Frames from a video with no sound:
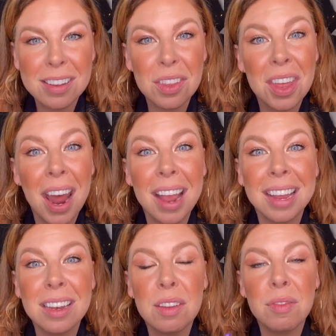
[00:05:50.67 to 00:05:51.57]
so that I
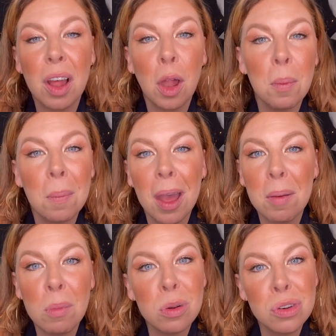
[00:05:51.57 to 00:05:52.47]
can develop my
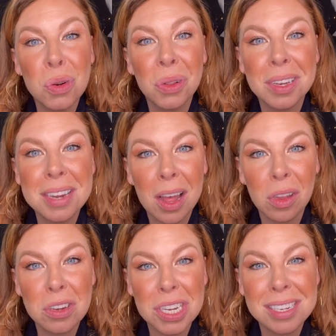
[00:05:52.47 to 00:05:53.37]
emotional
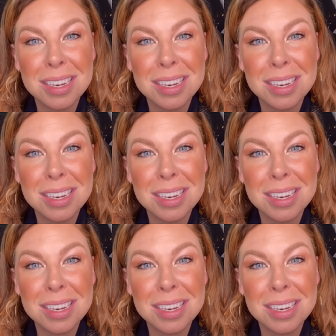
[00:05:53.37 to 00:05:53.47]
intelligence